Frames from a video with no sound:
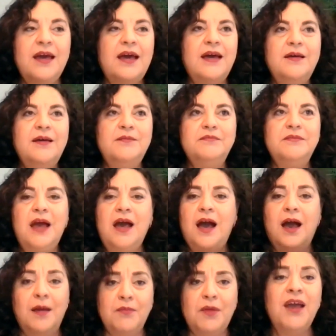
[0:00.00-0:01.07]
I'm
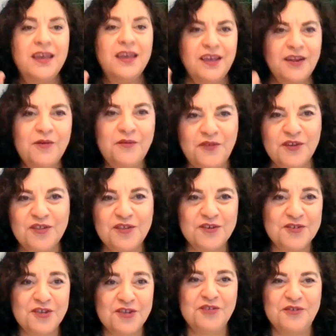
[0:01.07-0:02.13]
not, if it's your
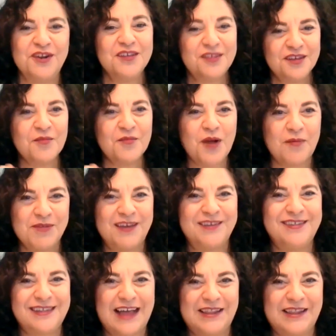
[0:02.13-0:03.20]
children, you're probably a
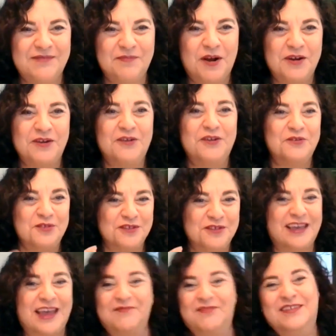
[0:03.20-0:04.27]
silent partner. You
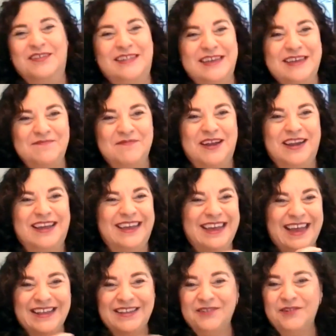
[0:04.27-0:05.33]
just gave the seed money
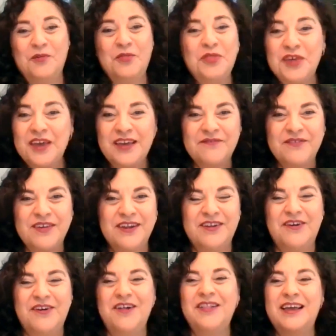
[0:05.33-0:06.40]
and you don't think of it at
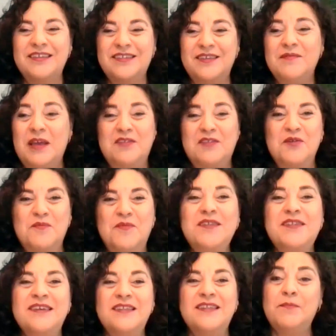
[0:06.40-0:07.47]
all as your
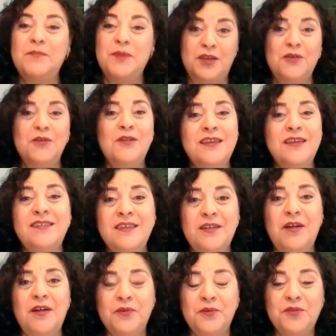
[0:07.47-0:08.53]
business, but you're listed
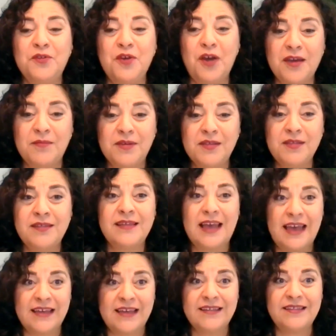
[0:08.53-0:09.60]
on those documents
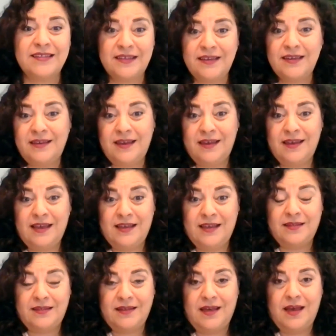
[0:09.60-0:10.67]
as
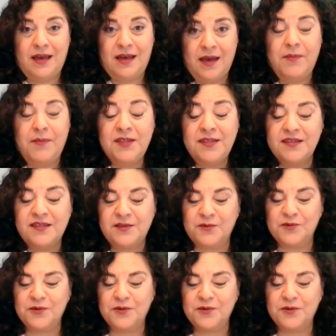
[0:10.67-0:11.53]
a business